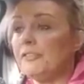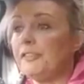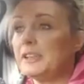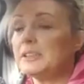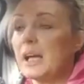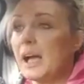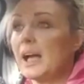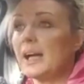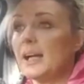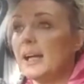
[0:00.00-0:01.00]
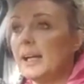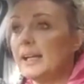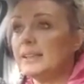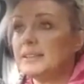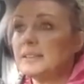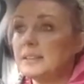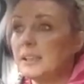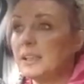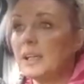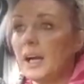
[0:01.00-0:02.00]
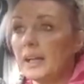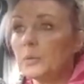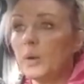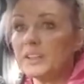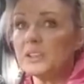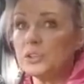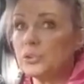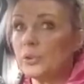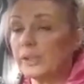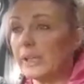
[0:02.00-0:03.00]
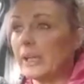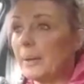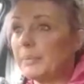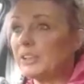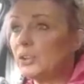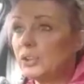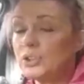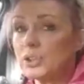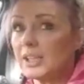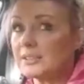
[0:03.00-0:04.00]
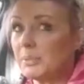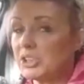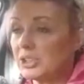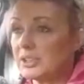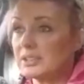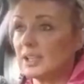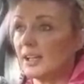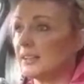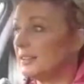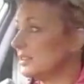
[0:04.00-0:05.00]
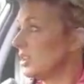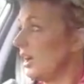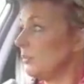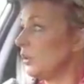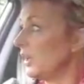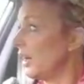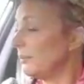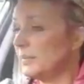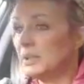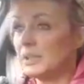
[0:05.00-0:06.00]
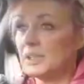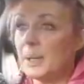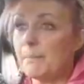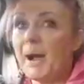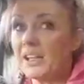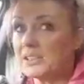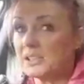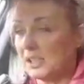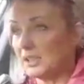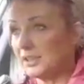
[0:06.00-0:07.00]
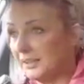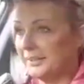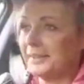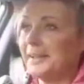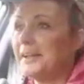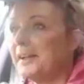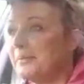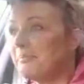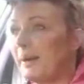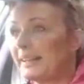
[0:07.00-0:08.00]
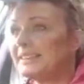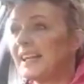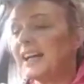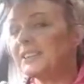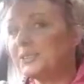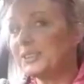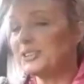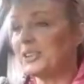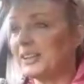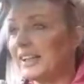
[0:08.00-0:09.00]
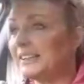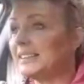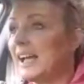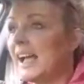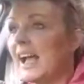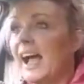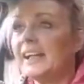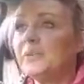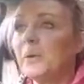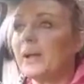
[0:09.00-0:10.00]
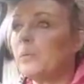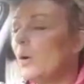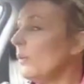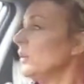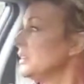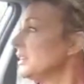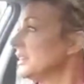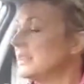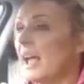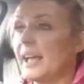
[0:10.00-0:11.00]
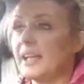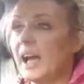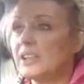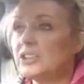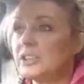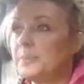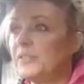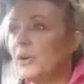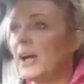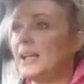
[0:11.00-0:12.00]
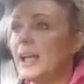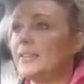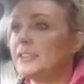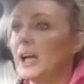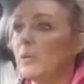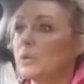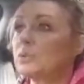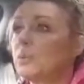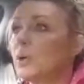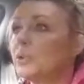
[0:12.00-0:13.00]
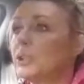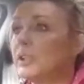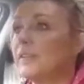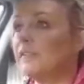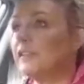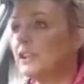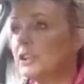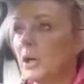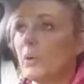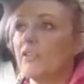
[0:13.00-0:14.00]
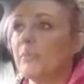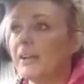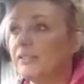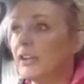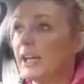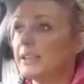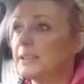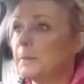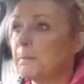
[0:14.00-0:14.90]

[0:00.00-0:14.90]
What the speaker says: fitter, and I quite enjoy it. I might not enjoy it as much at the time when I'm panting, but I do enjoy it. Anyway, what I wanted to say, just before I left, I was watching a video of my friend